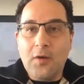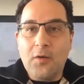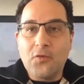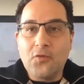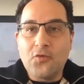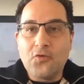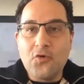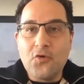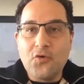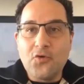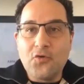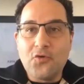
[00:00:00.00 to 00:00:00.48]

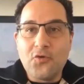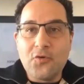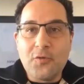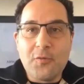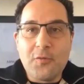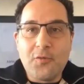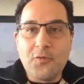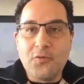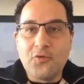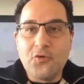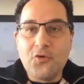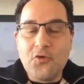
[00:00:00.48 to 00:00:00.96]

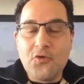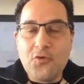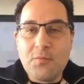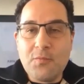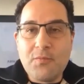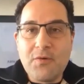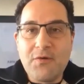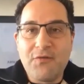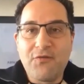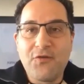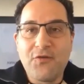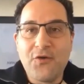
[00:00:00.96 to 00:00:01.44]
do you
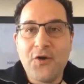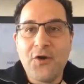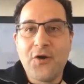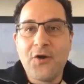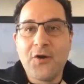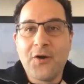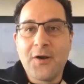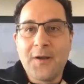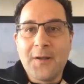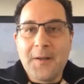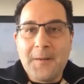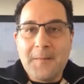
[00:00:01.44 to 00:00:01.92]

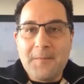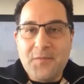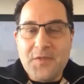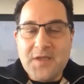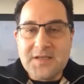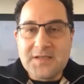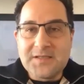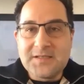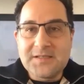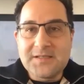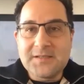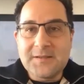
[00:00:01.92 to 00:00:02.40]
prefer
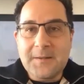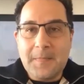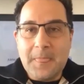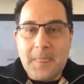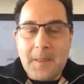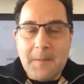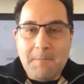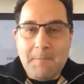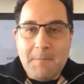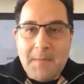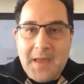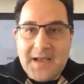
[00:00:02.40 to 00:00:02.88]
this
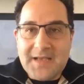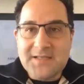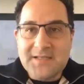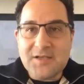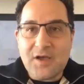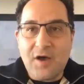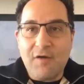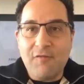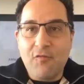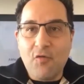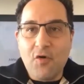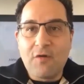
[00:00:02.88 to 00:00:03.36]
mix
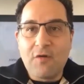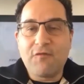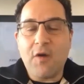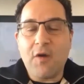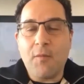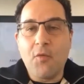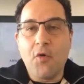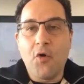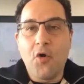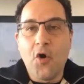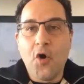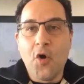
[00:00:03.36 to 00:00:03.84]
of work
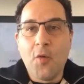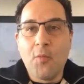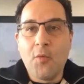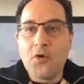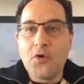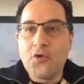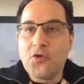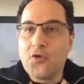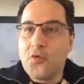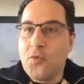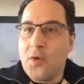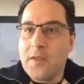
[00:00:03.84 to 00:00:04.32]
from home,
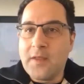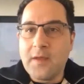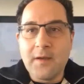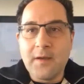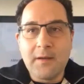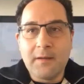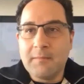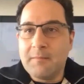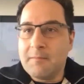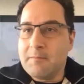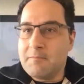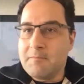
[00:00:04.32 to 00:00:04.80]
or you want to
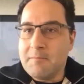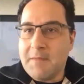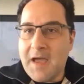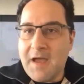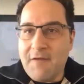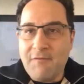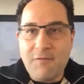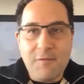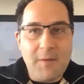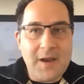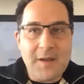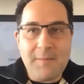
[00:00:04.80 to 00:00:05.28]

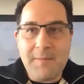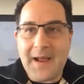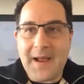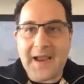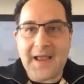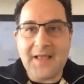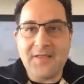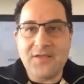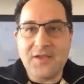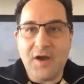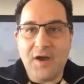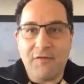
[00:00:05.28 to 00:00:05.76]
everybody
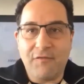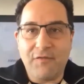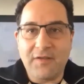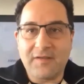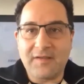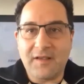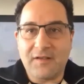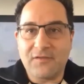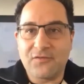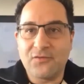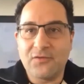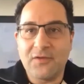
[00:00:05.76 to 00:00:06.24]
back in the
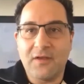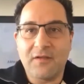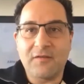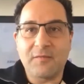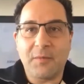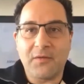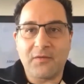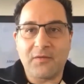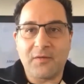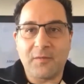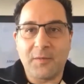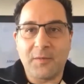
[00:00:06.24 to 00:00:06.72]
office as soon as
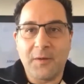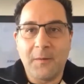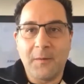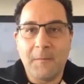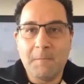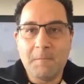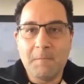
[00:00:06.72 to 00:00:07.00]
possible?